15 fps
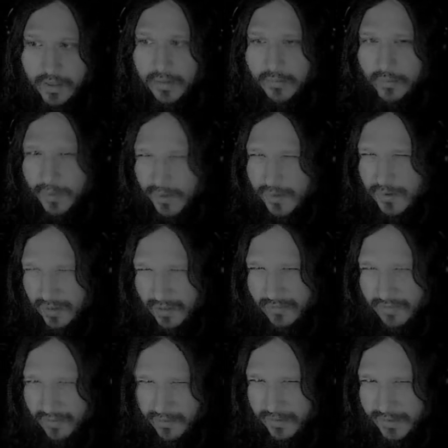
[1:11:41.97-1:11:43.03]
We usually
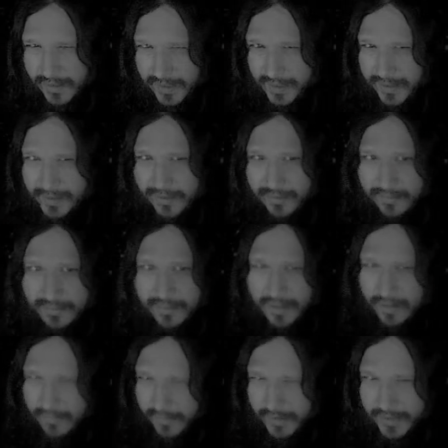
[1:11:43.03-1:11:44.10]
fill the seats though, like
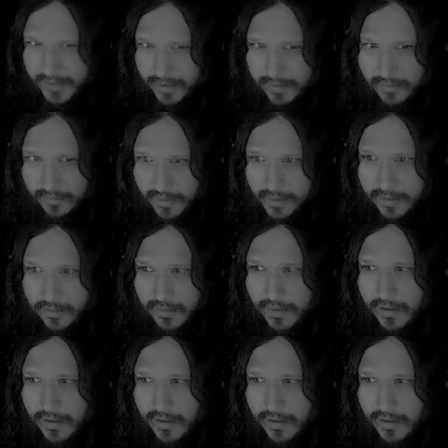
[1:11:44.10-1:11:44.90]
every single one.